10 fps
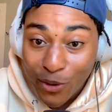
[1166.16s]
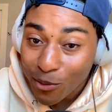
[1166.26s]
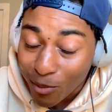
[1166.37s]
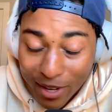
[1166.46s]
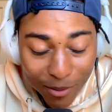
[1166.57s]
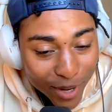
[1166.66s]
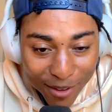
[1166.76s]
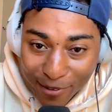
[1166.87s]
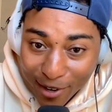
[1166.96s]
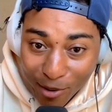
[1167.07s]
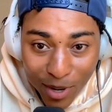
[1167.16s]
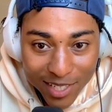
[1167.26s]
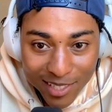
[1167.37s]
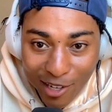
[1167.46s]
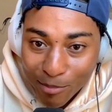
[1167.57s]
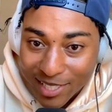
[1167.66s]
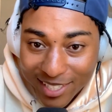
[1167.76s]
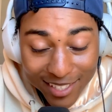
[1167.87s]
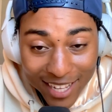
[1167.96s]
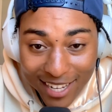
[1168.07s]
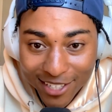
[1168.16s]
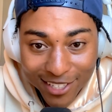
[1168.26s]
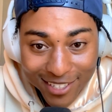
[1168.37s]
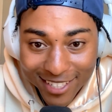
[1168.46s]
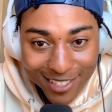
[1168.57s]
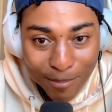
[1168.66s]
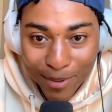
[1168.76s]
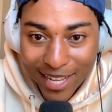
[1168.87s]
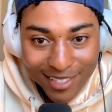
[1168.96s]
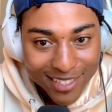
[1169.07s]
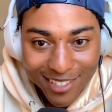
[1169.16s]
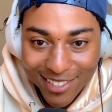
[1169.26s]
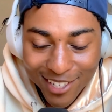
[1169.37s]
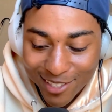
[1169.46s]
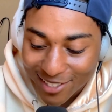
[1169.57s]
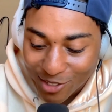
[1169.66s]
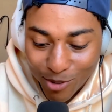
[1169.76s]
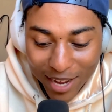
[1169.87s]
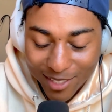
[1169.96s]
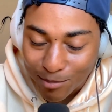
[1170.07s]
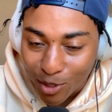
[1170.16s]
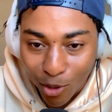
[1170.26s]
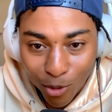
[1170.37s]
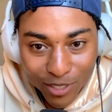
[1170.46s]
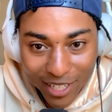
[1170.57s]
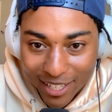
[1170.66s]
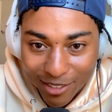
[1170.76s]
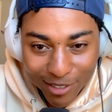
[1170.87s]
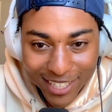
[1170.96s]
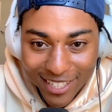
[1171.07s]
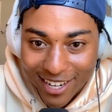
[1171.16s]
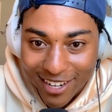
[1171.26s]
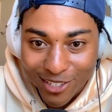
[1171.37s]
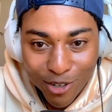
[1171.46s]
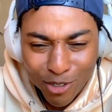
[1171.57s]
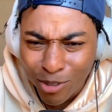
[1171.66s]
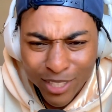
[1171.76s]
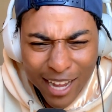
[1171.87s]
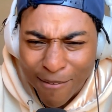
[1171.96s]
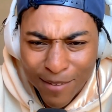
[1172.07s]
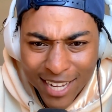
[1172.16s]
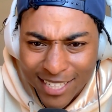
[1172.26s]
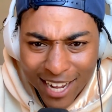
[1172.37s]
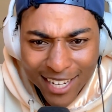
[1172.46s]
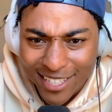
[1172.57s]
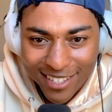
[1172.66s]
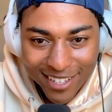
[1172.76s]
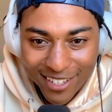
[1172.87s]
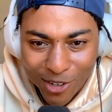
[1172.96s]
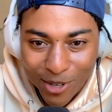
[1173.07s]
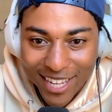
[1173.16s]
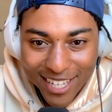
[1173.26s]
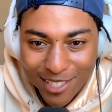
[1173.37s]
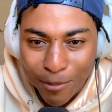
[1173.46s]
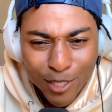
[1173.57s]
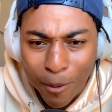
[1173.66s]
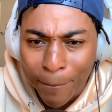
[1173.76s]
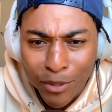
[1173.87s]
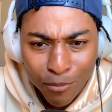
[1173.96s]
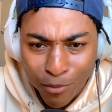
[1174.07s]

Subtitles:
Wayfair, West Elm. It's that good. It's the best. It's you got some gold cutlery in there. You know, you only got fine dining in there. Okay, it's a beautiful